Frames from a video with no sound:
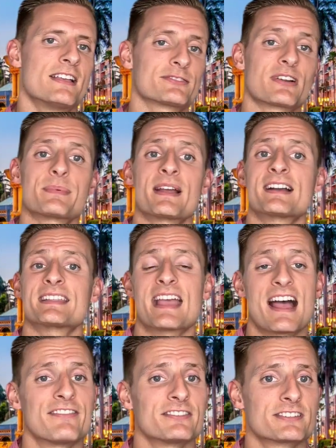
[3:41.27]
It's right behind the
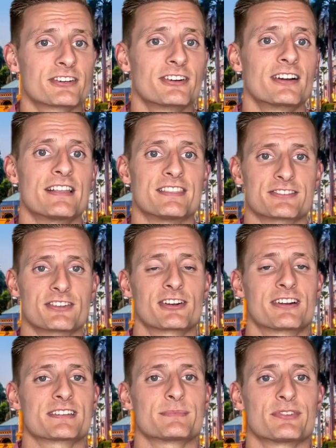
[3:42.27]
Aventura and the
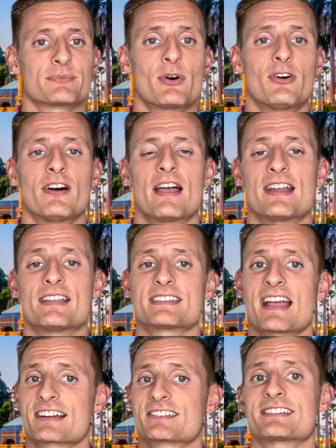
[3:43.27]
Sawgrass Mills Mall, and it's
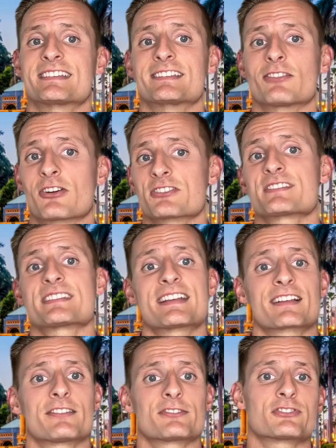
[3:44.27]
actually the largest
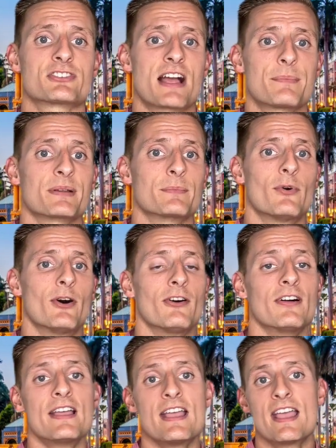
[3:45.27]
enclosed shopping
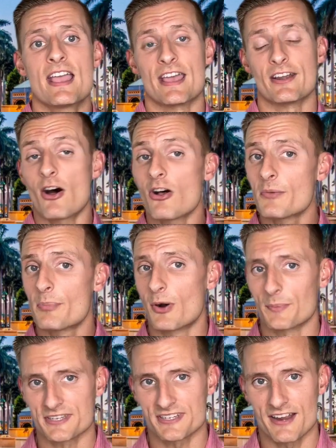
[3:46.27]
mall in all of
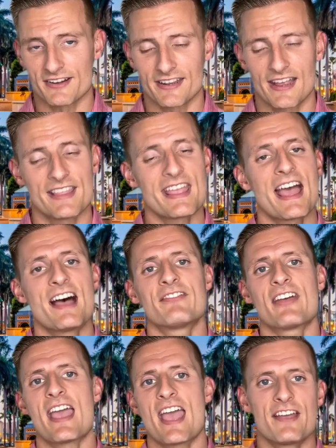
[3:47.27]
Palm Beach County. And they
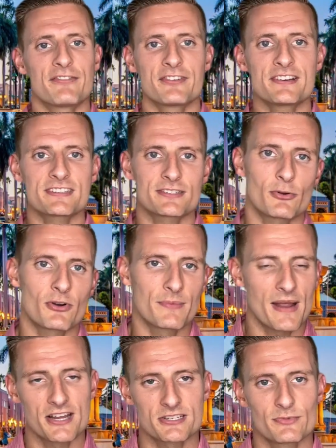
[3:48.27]
have every store
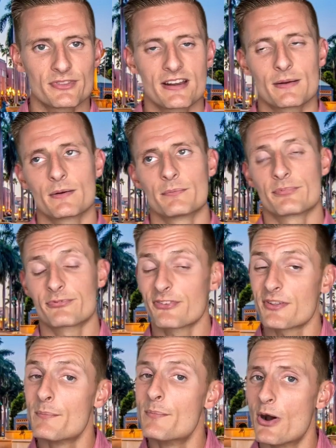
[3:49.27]
imaginable there
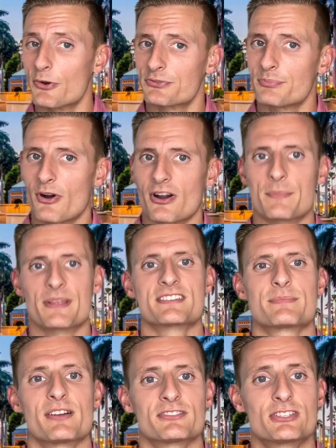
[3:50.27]
for the most part. I mean, there's
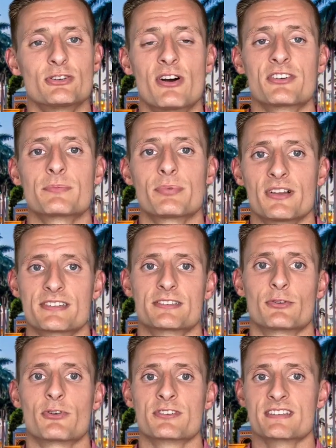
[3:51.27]
about 200 plus
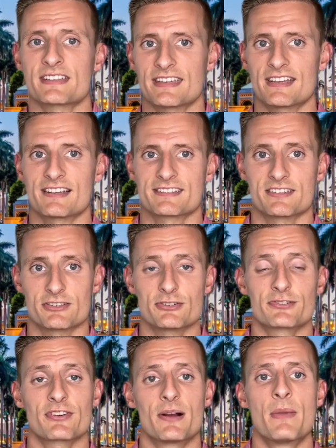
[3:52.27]
stores and kiosks to
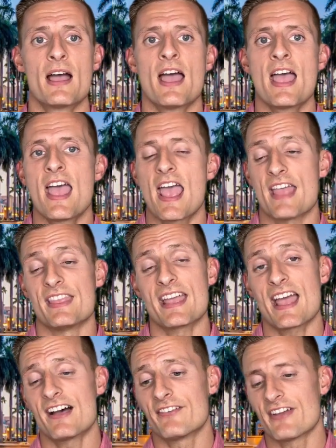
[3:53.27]
choose from, and they
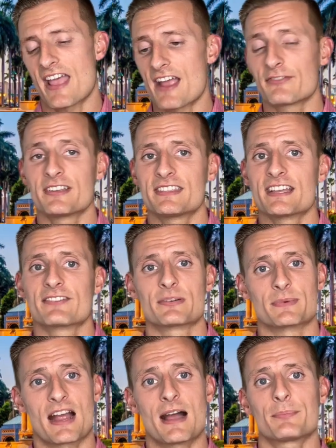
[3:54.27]
have everything
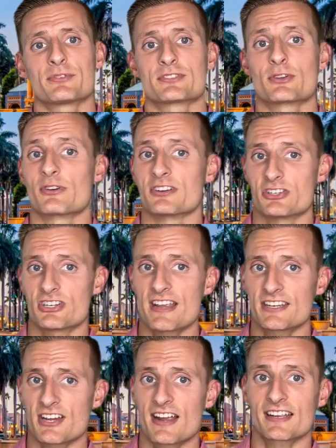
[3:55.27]
from your Apple Store and
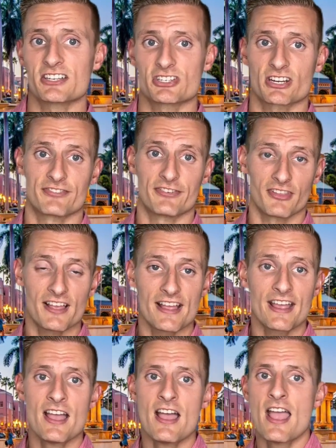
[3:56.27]
Shake Shack and
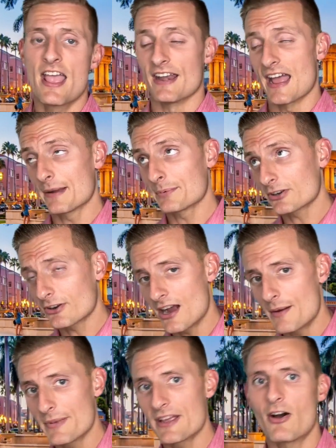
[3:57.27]
Chick-fil-A and
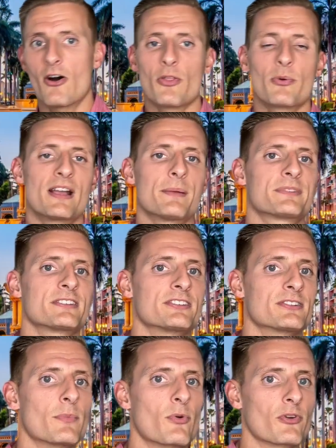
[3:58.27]
Abercrombie all the way up to
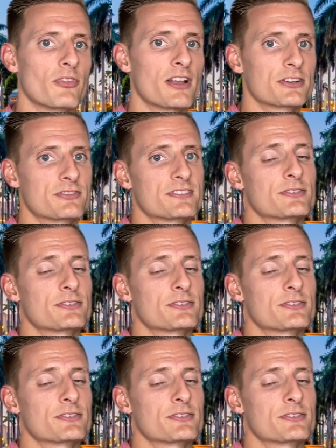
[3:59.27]
your more luxury